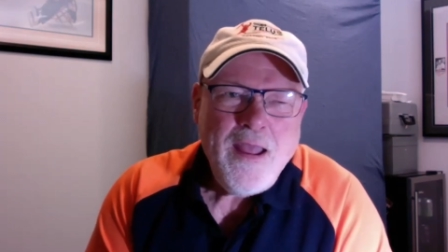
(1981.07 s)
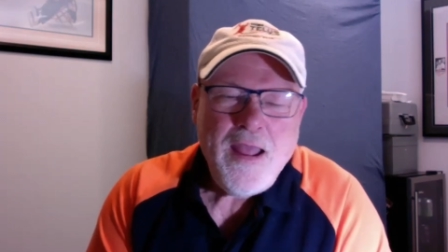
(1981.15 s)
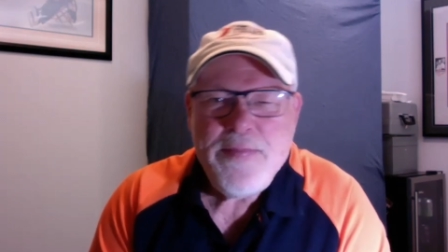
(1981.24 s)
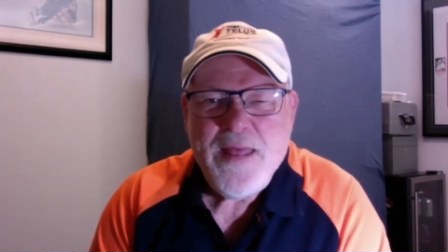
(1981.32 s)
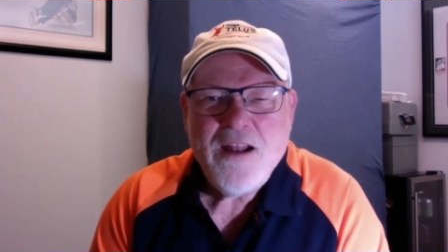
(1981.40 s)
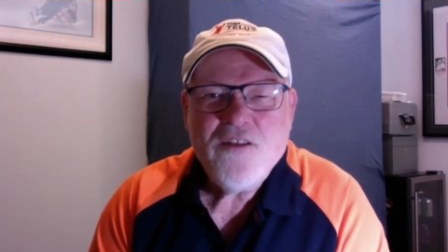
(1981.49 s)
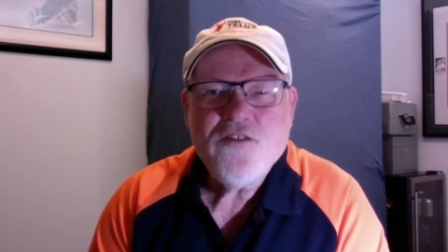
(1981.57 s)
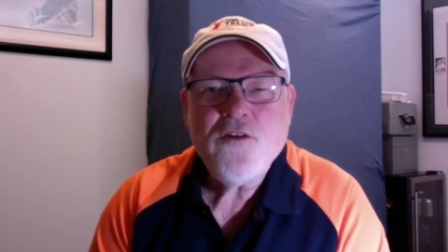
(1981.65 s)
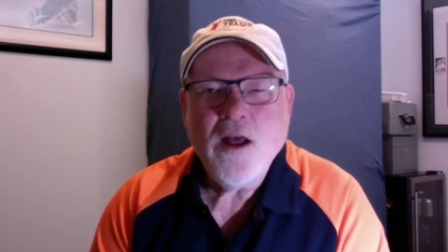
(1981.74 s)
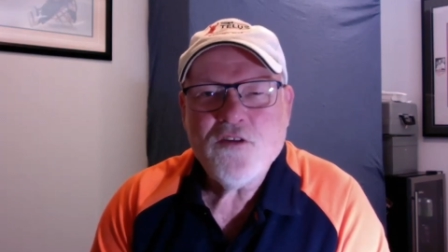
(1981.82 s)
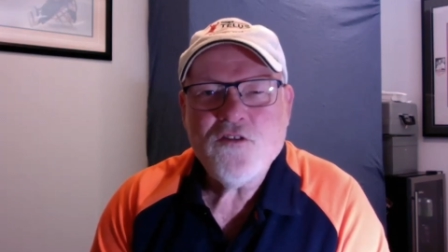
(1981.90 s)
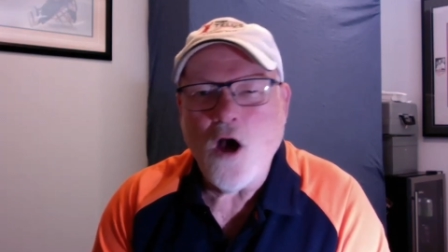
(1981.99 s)
And then it's
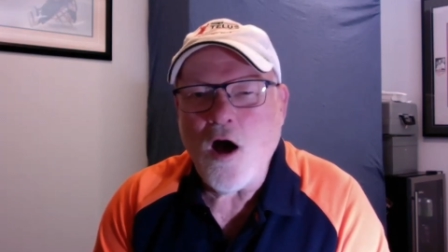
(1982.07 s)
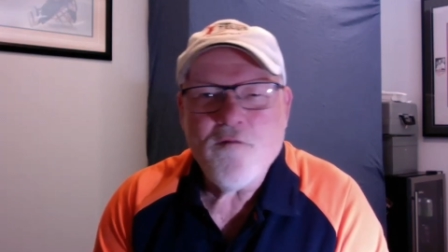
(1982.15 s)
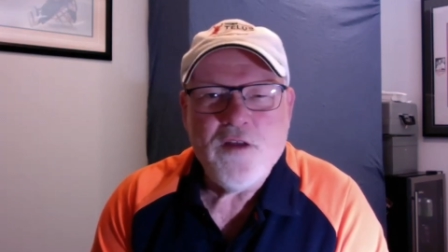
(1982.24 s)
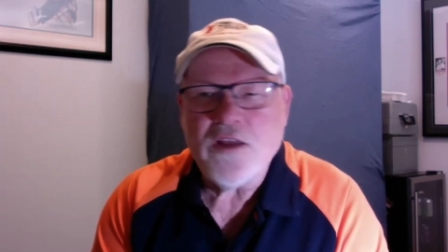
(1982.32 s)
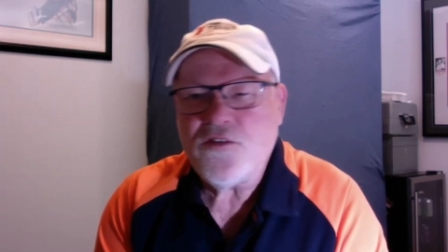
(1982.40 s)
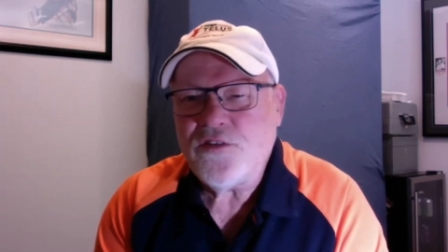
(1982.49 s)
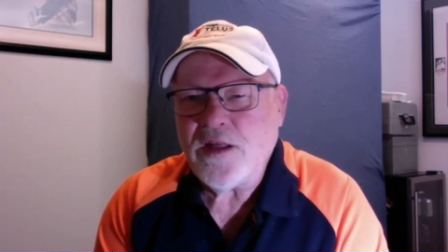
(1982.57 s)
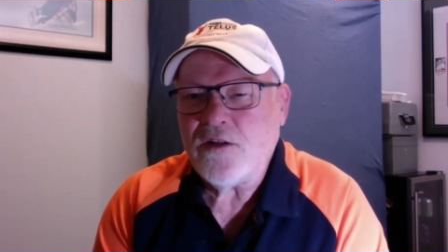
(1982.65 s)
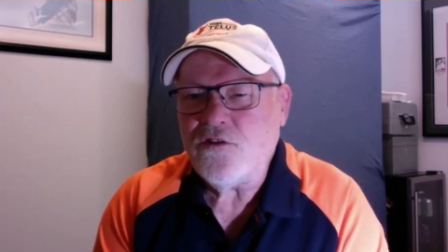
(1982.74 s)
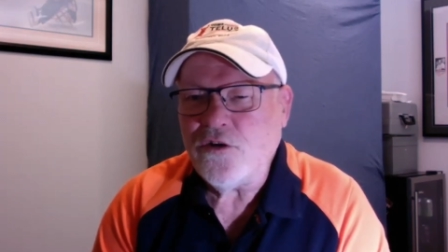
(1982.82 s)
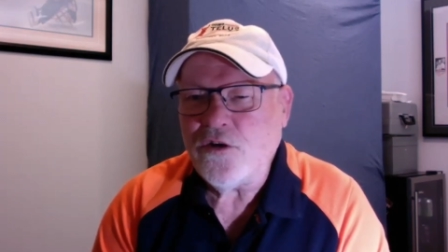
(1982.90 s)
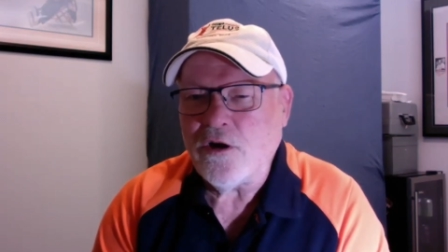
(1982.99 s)
not as obvious
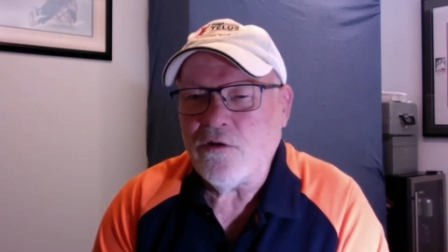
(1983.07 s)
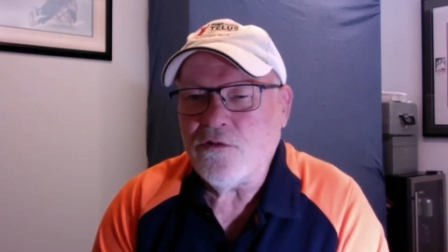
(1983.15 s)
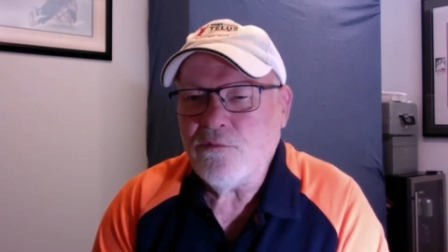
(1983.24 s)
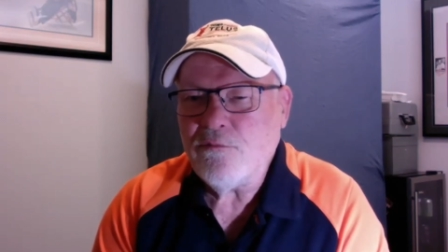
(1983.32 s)
that you're